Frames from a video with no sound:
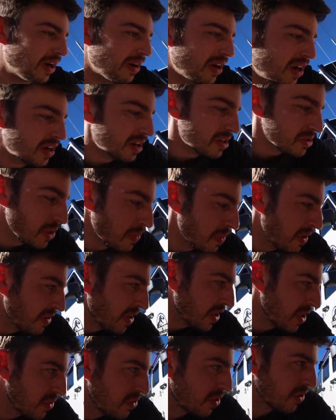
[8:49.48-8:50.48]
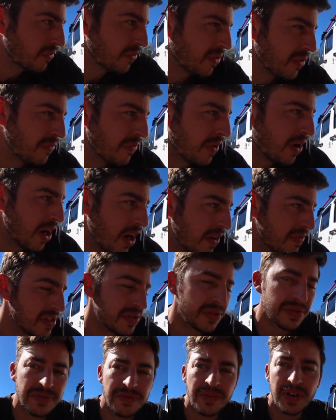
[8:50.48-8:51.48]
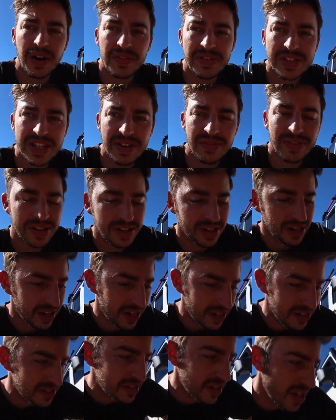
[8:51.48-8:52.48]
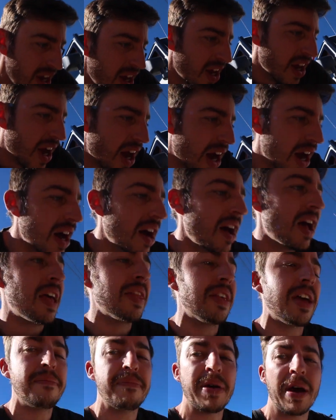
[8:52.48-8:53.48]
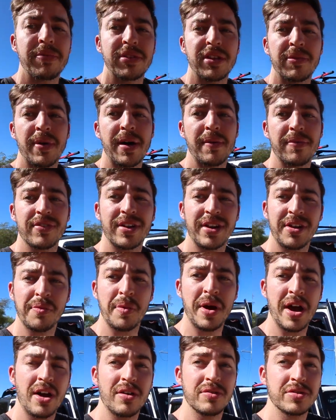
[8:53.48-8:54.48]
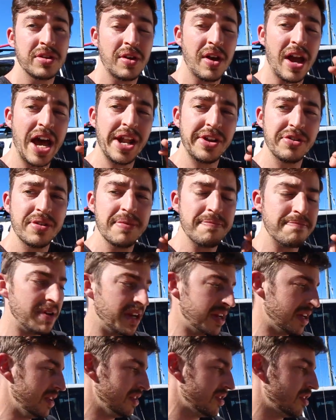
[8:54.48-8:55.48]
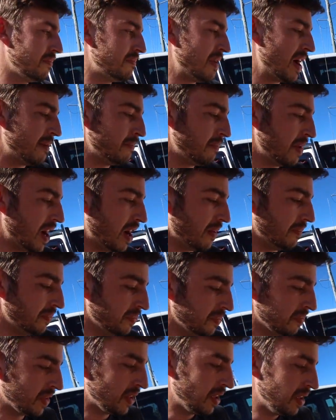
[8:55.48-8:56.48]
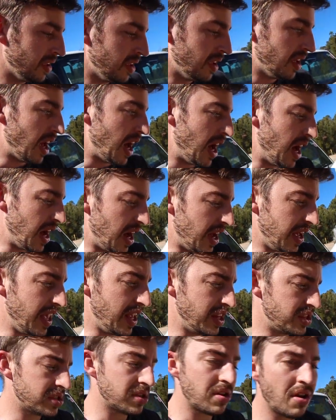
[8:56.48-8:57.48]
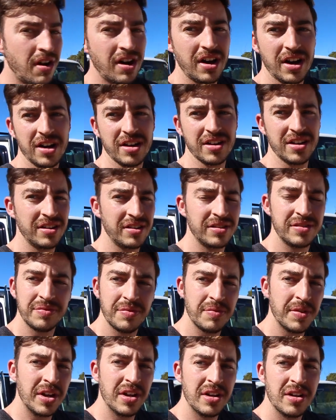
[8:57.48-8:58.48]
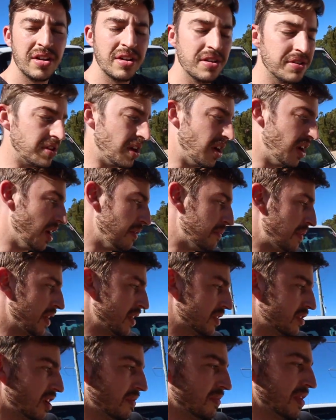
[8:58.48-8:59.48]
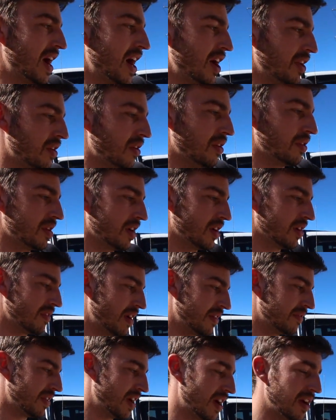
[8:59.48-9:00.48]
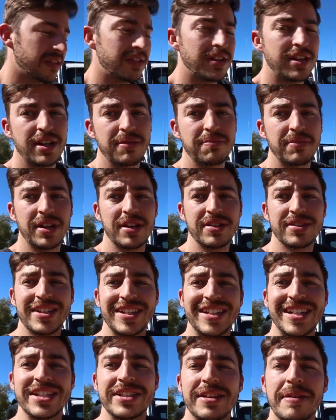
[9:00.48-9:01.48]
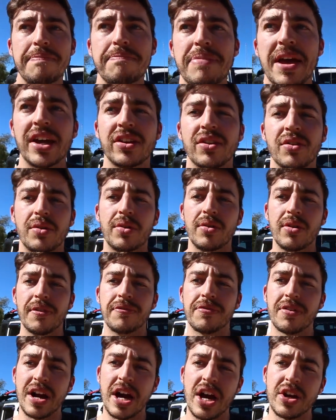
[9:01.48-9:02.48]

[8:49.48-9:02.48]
up. So we're running 245, 75, 17s, and they pumped them up really well. So under a minute to pump up each tyre. So by the time you unhook it, run around 10 minutes isn't bad at all. For